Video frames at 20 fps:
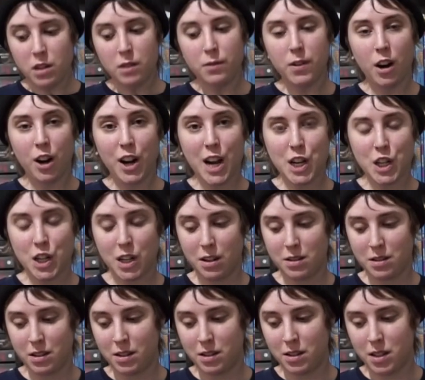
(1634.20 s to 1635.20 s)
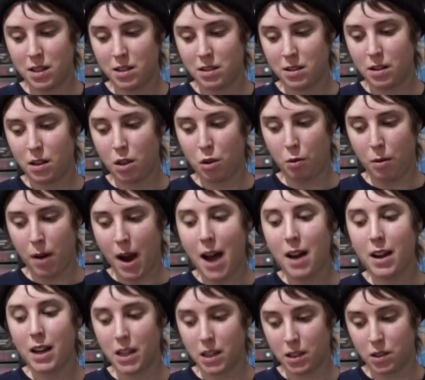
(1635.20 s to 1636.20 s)
Gender variation has existed
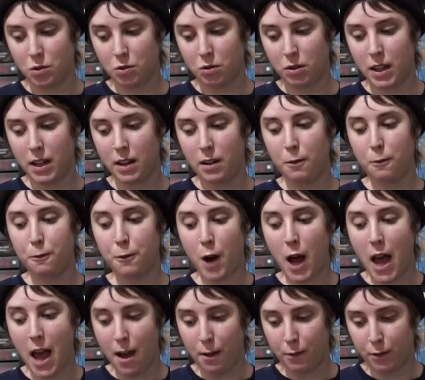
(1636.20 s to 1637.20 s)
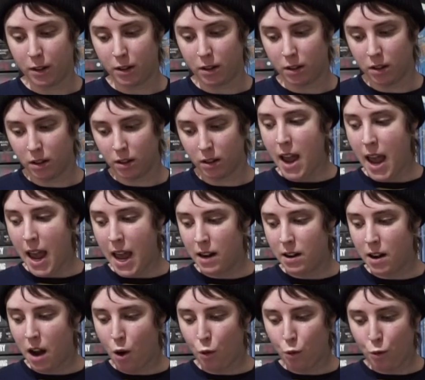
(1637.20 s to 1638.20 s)
throughout history forever.
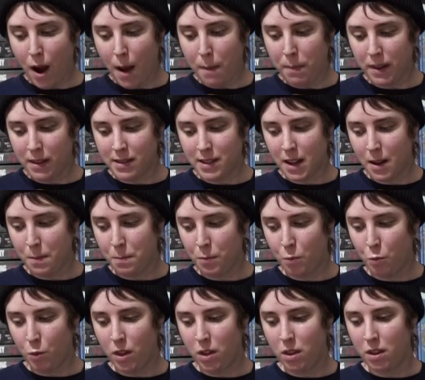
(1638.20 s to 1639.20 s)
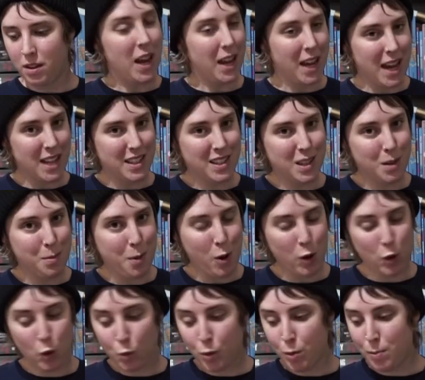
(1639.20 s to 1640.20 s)
And I'll wrap this up with, again, some
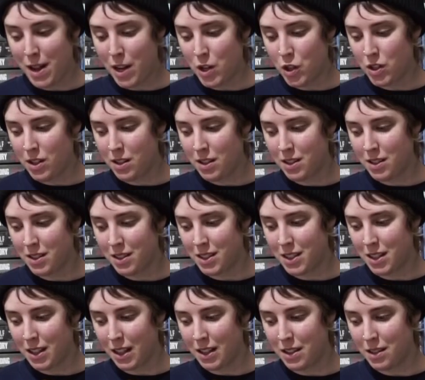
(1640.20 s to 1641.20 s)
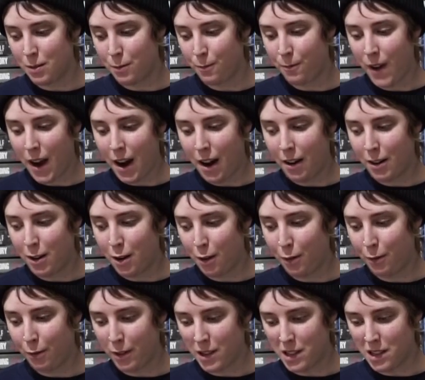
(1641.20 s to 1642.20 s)
honorable mentions. So let's fire it
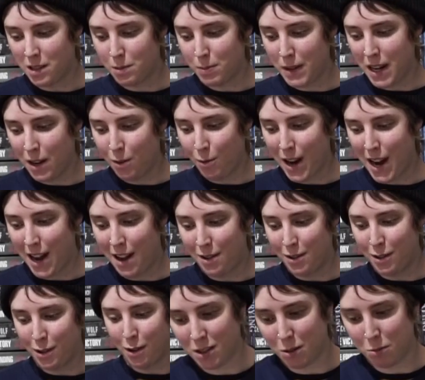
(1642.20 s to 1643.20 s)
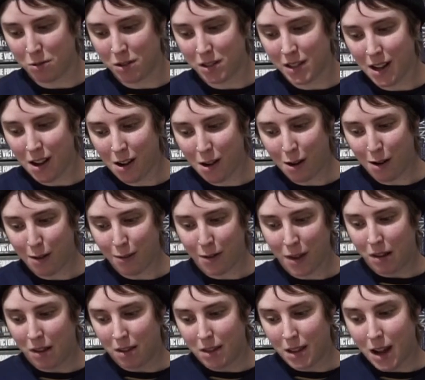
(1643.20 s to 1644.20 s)
off in the speed round. So we'll start off
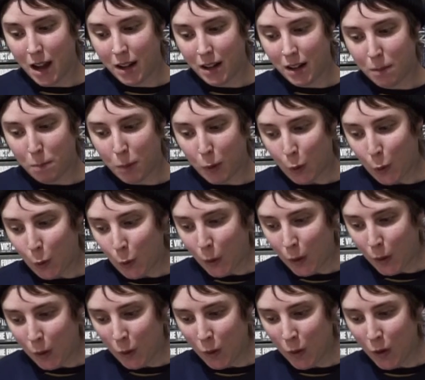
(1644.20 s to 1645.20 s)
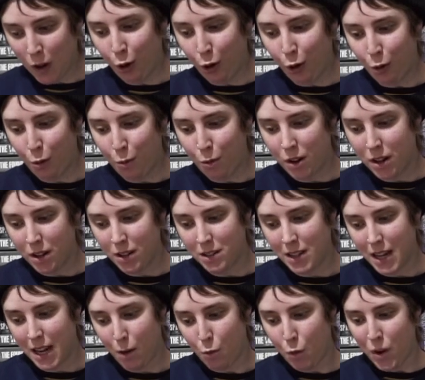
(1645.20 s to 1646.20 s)
with Nana Bukulu, who
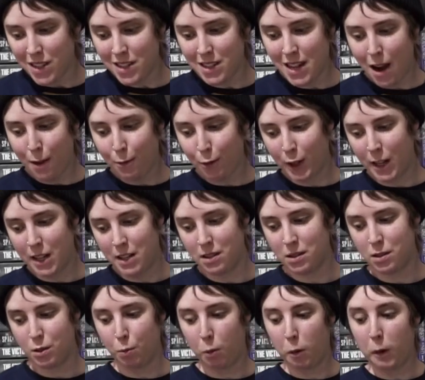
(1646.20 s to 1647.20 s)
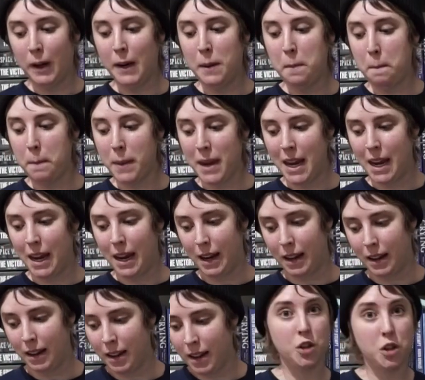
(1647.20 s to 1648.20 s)
was a West African supreme
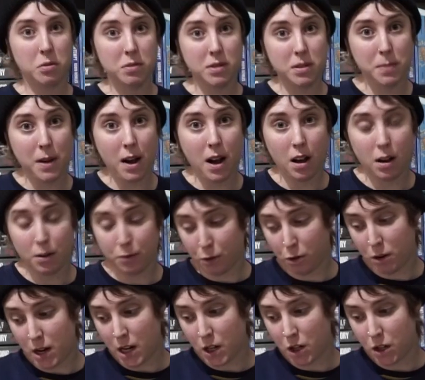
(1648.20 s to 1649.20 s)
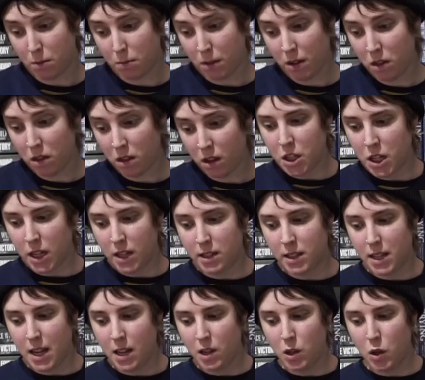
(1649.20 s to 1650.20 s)
being. She was a part of creation myth. She
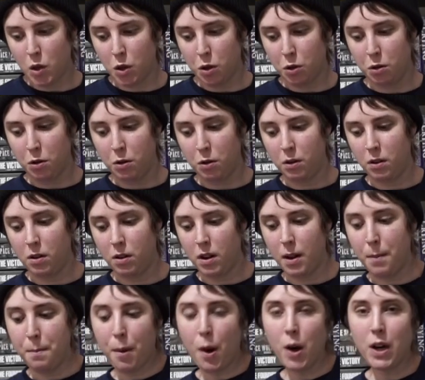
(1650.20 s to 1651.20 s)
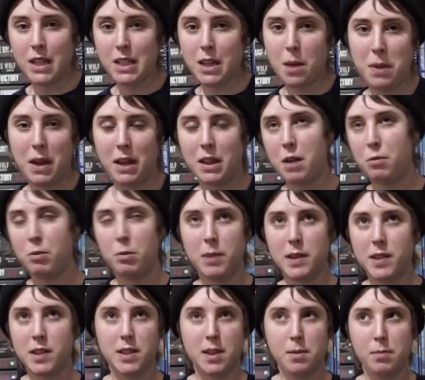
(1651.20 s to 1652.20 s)
is said to embody something that would
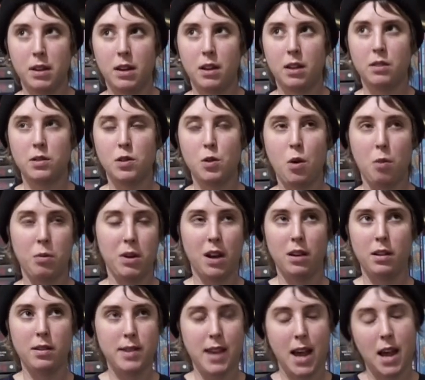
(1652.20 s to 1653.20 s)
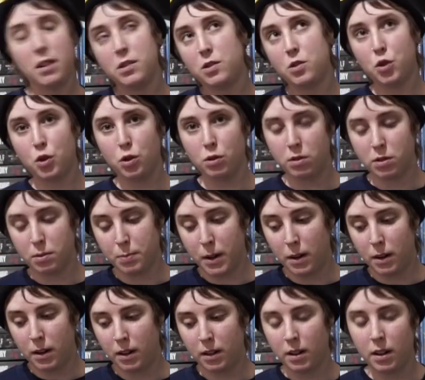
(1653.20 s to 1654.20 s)
be similar to what we understand as
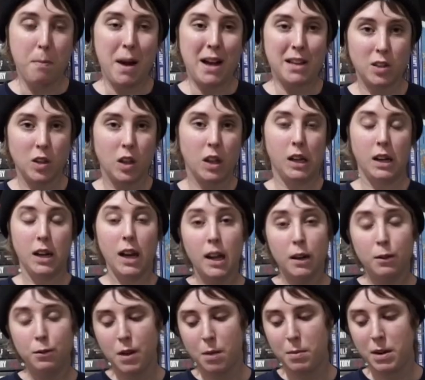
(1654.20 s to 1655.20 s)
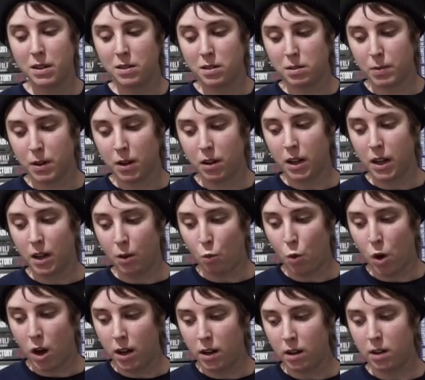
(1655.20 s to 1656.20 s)
two-spirit, masculine and feminine spirit in
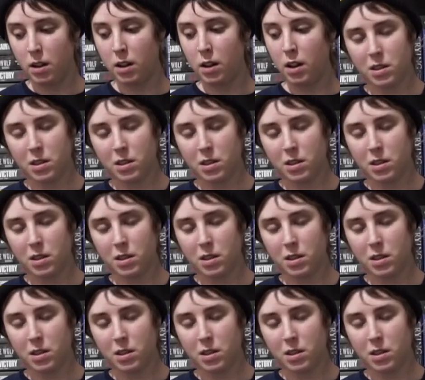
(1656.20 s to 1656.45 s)
one.